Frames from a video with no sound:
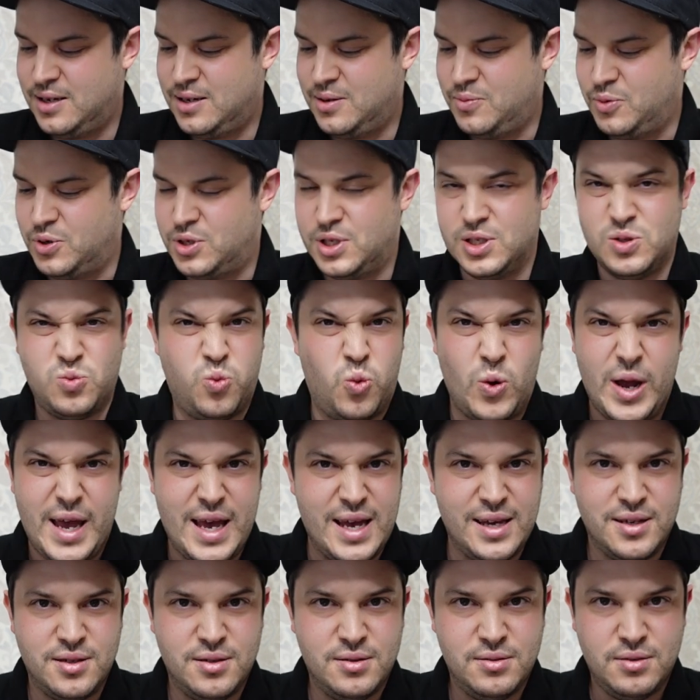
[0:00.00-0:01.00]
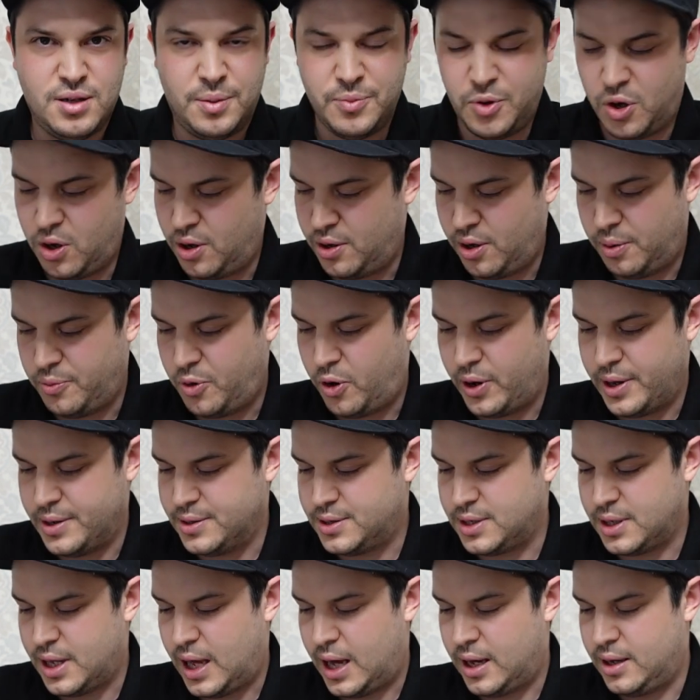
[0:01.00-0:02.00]
which is weird. I'm not
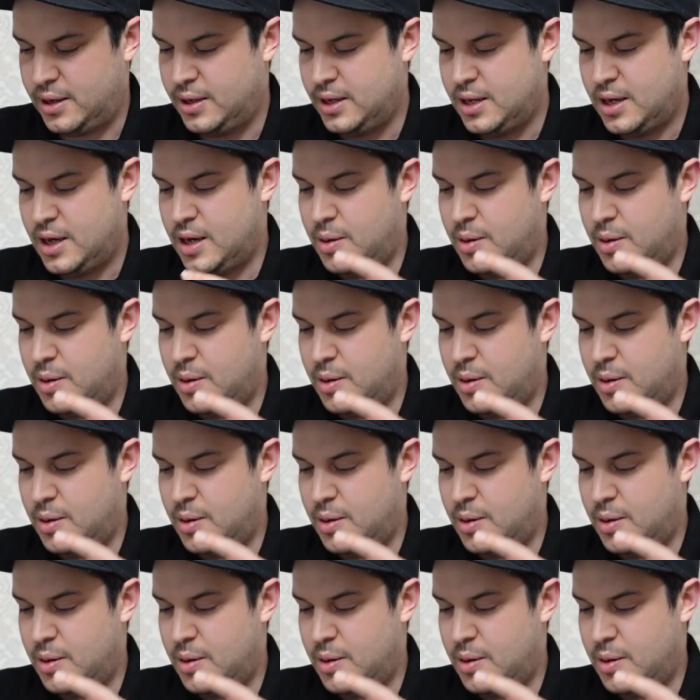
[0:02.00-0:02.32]
into that.